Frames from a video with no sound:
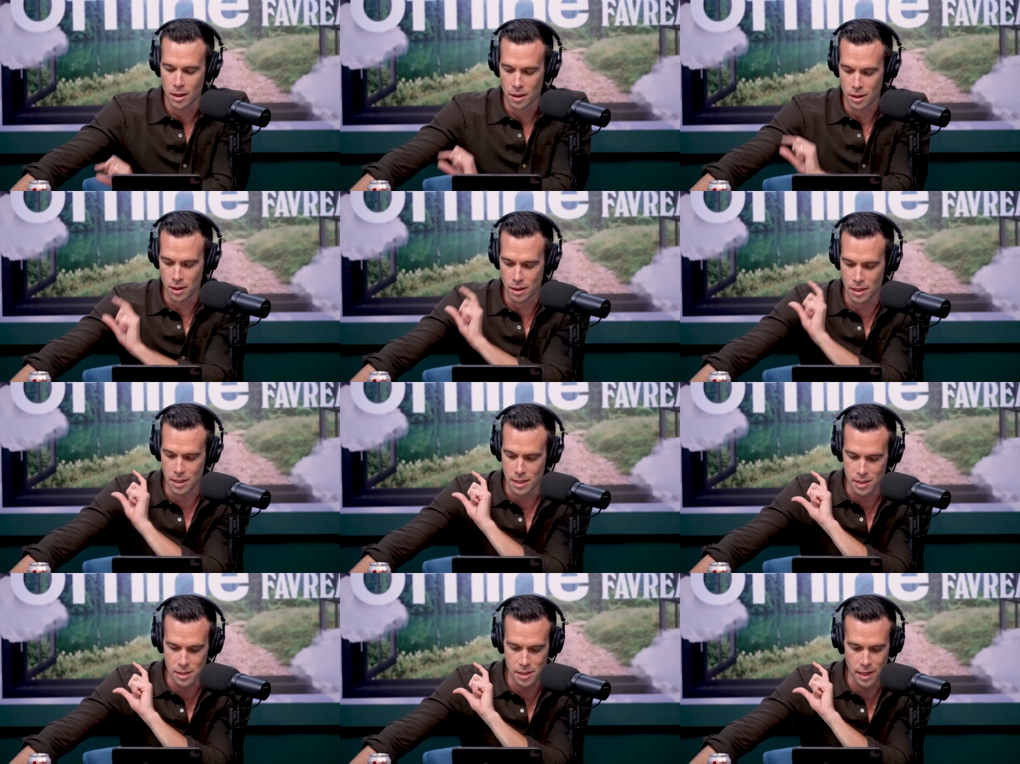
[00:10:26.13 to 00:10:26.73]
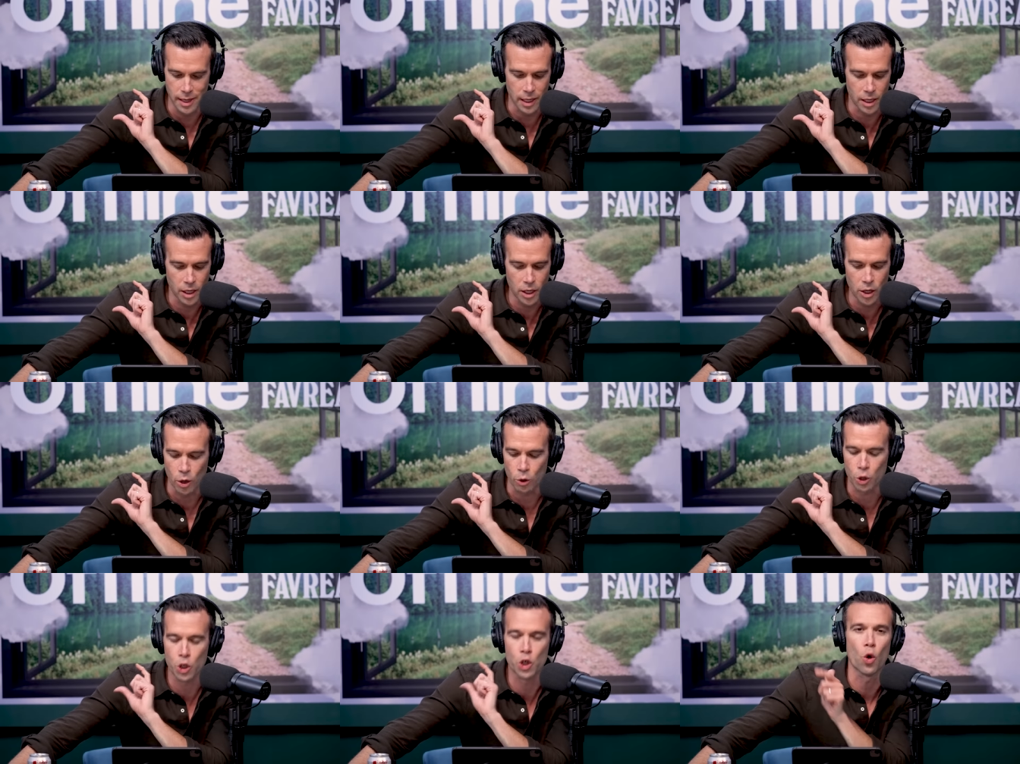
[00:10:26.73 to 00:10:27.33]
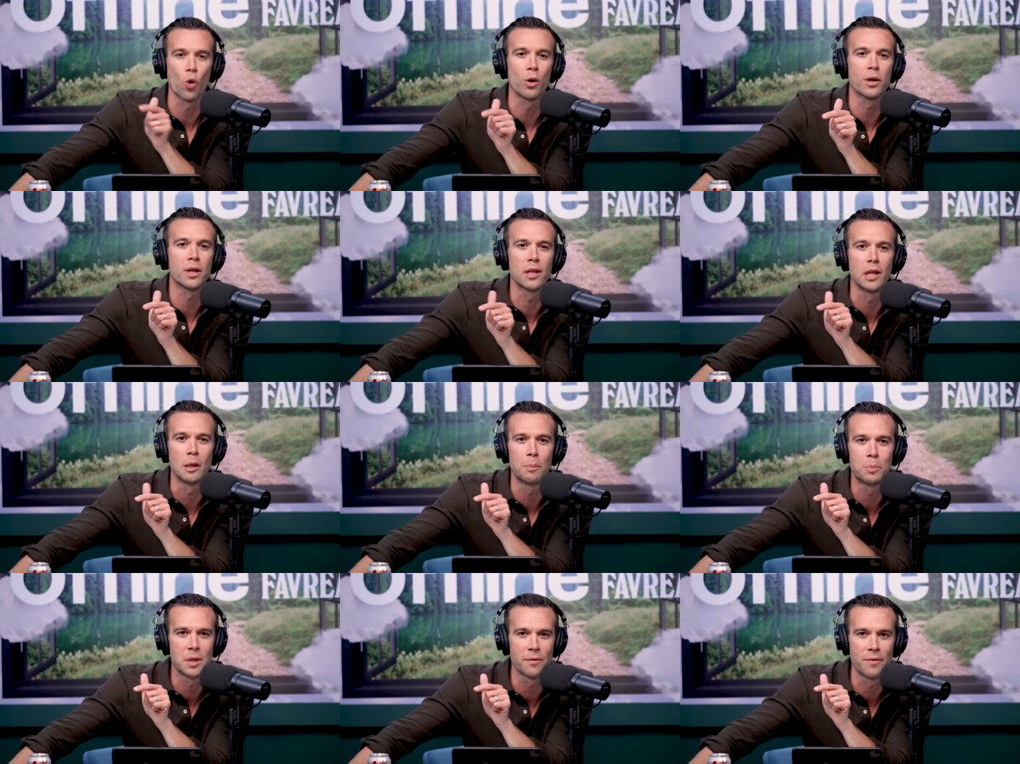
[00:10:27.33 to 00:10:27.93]
these like you know short
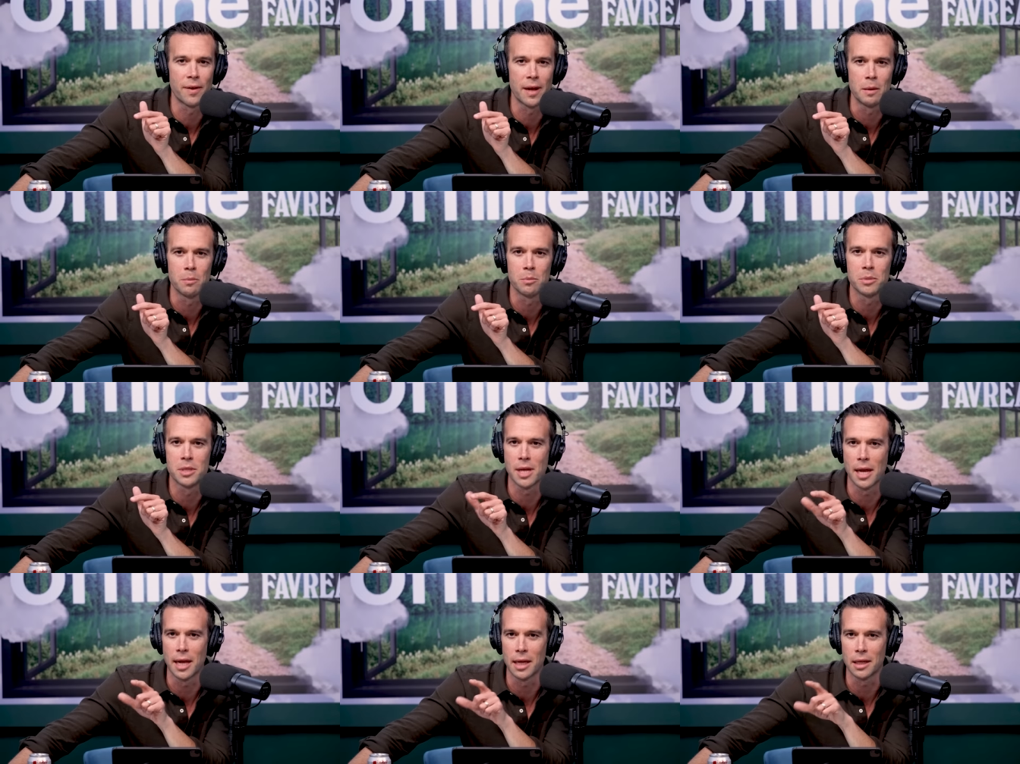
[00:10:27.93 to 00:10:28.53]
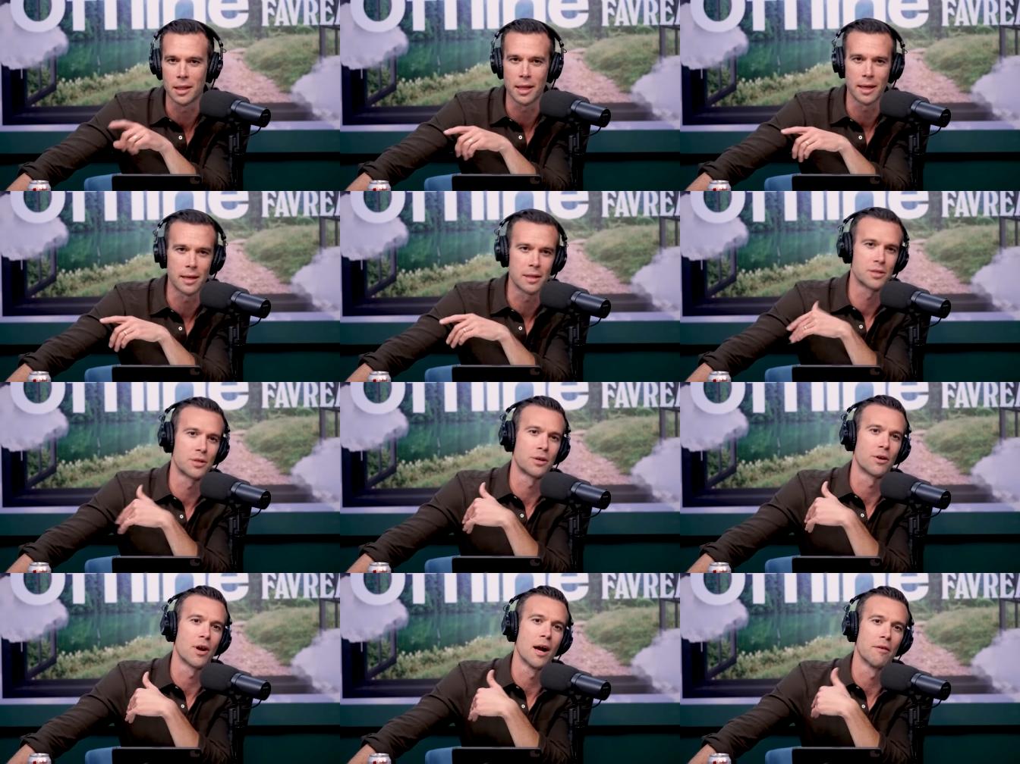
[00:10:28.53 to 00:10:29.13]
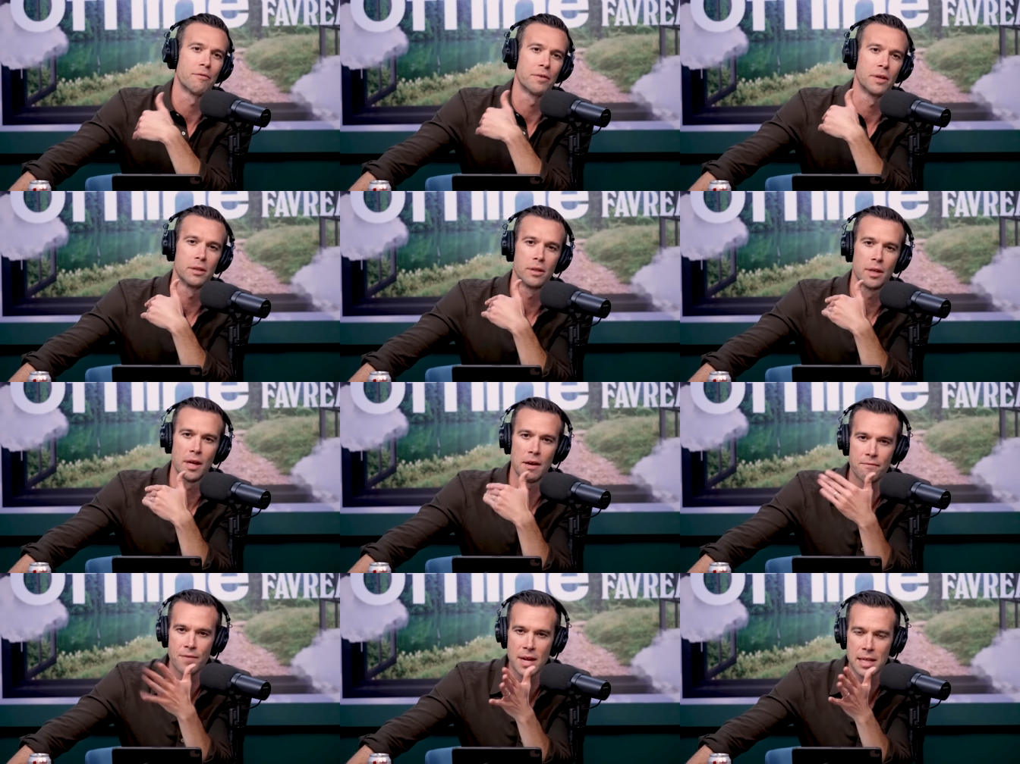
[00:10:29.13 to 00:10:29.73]
clips of him saying things that are often
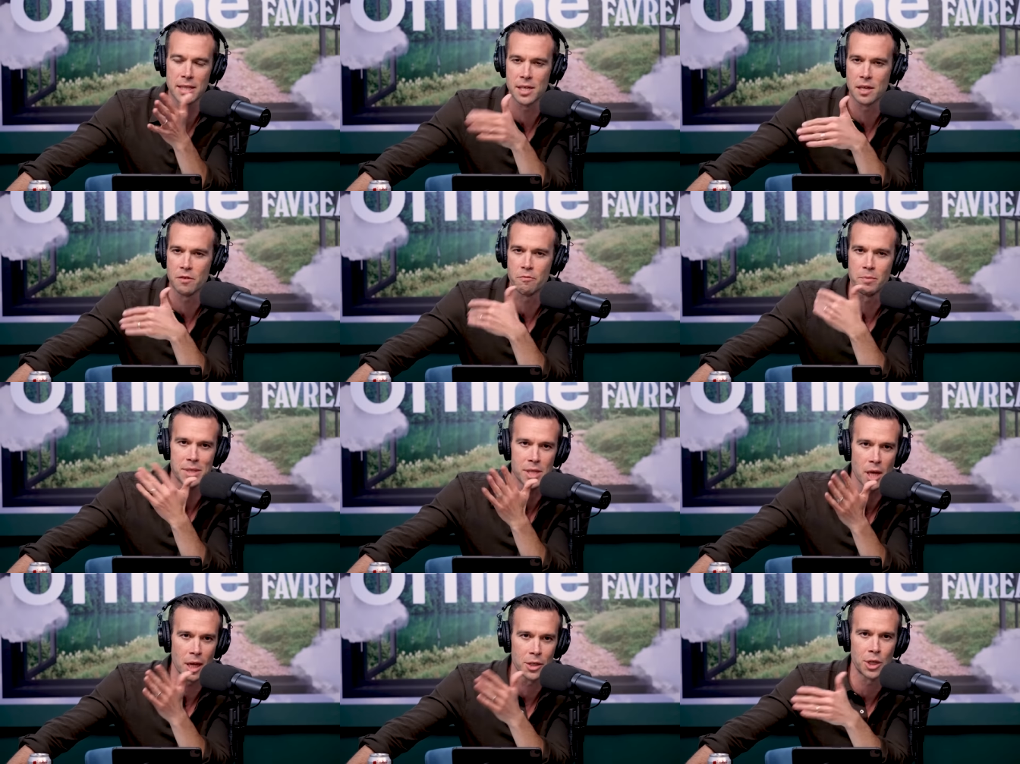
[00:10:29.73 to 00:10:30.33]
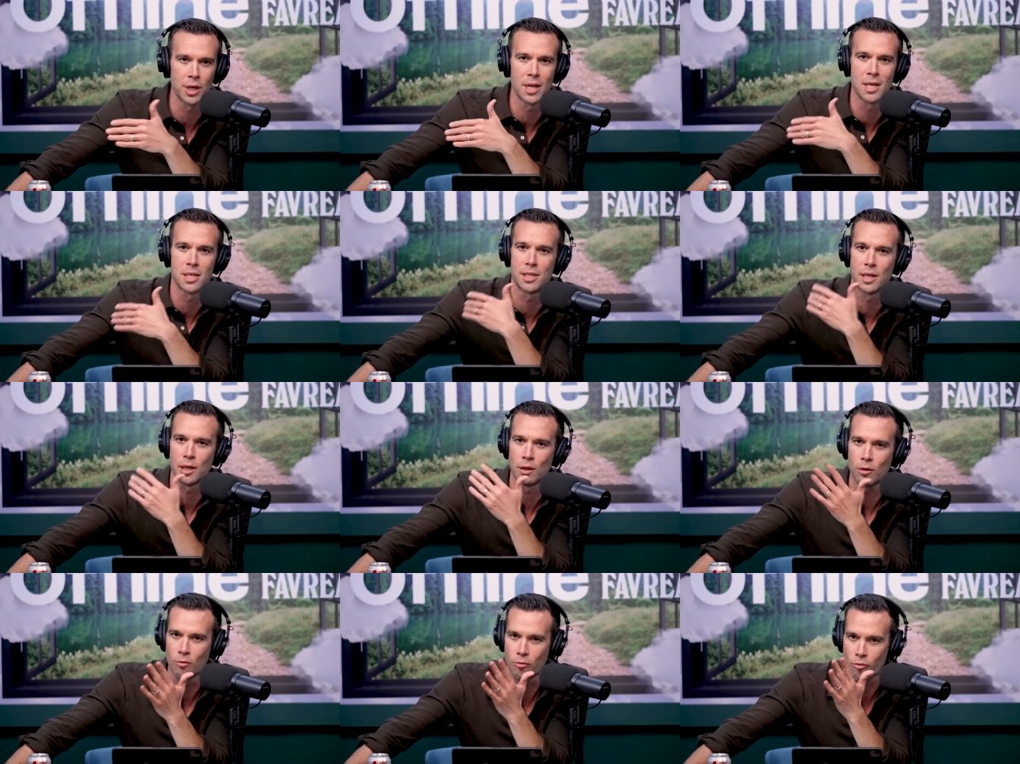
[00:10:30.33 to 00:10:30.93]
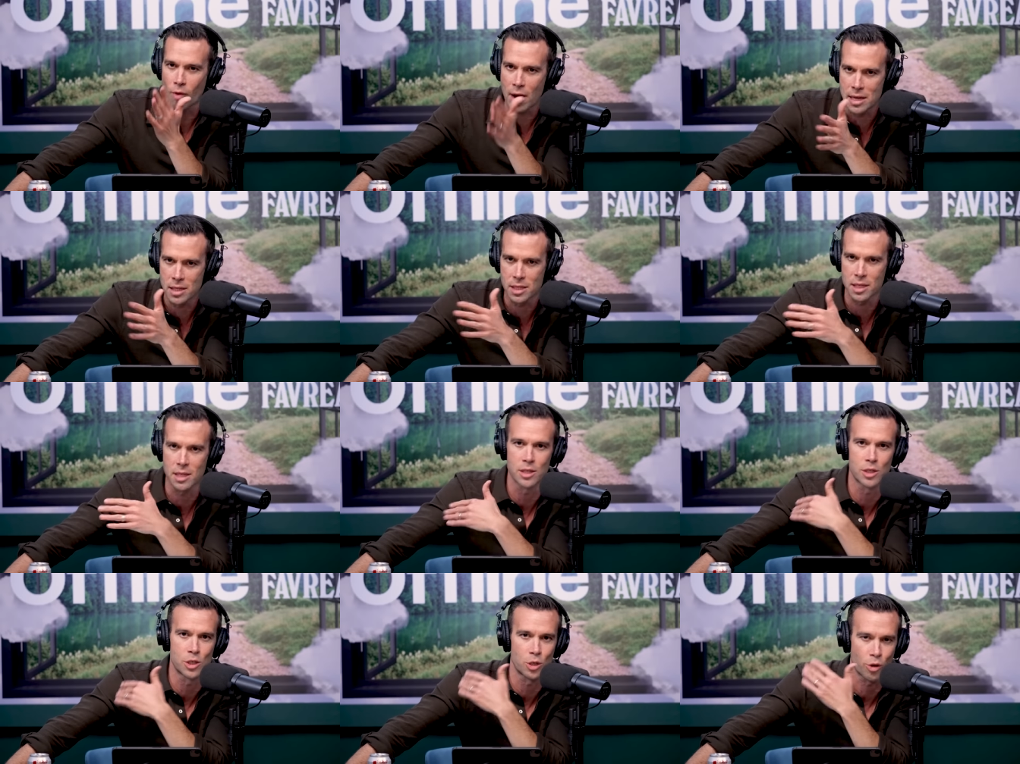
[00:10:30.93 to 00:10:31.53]
offensive, misogynistic,
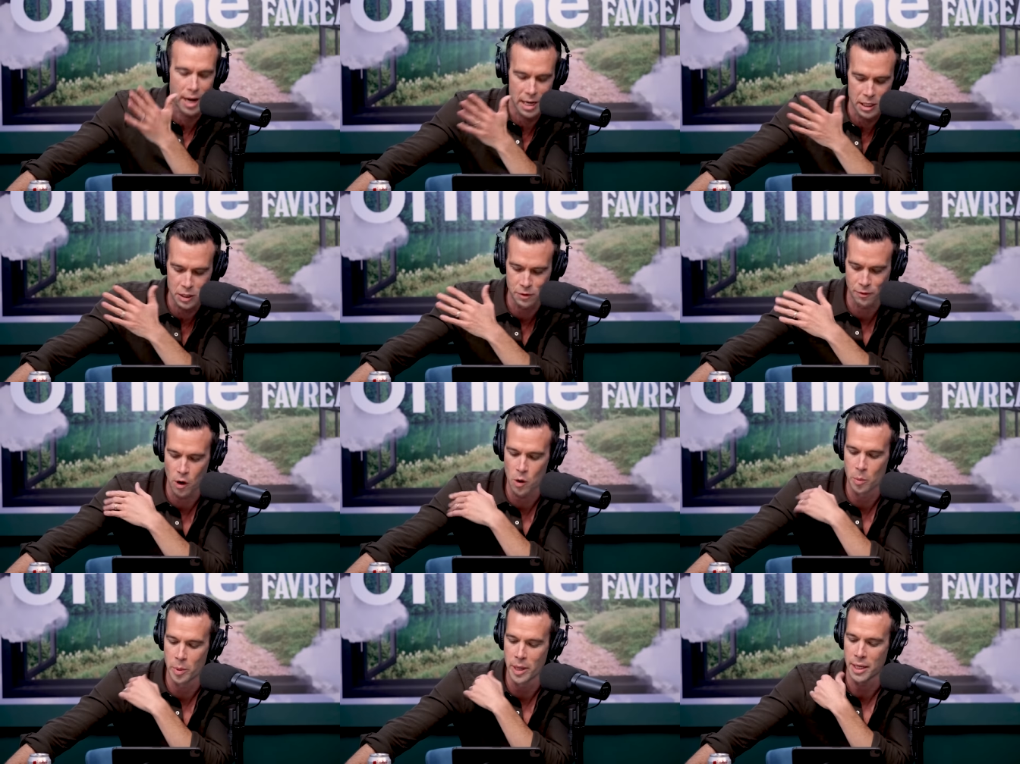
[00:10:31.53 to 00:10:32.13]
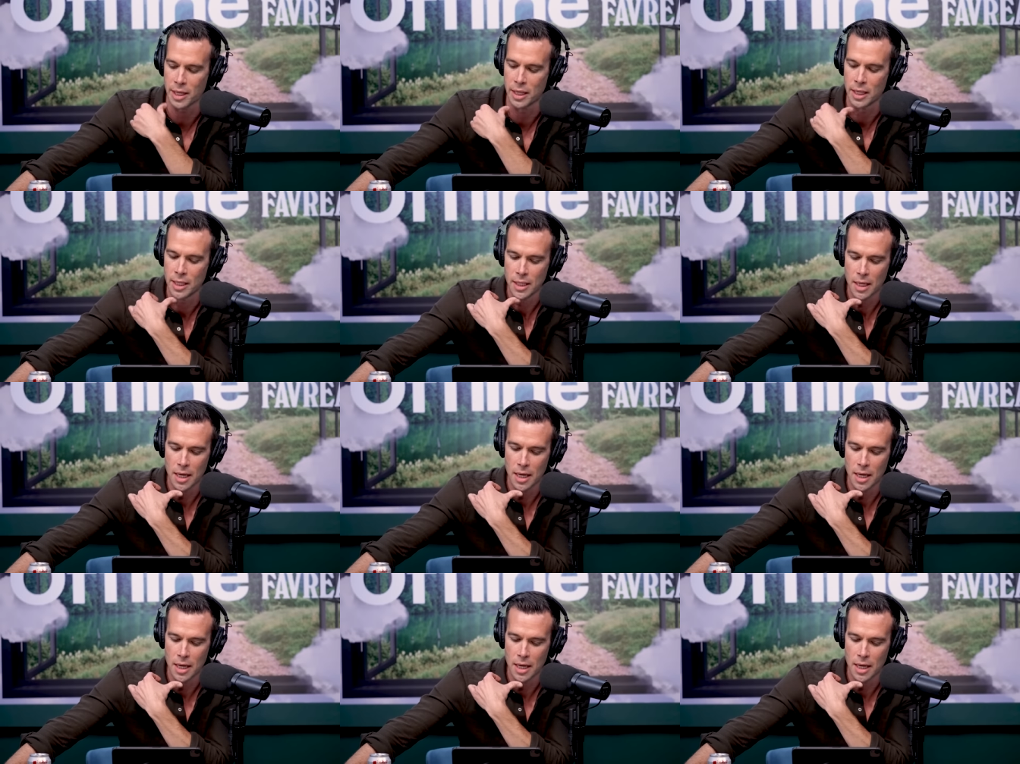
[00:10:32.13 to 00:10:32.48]
racist, transphobic.